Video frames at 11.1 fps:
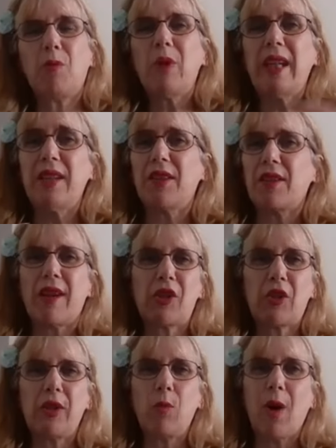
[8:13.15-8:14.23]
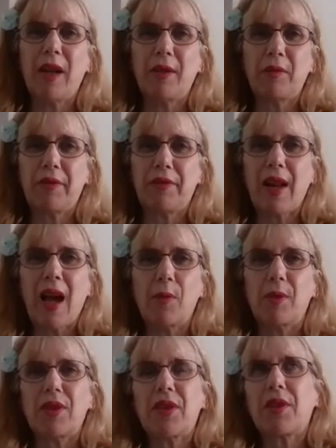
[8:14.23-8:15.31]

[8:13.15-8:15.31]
weeds are actually wild flowers.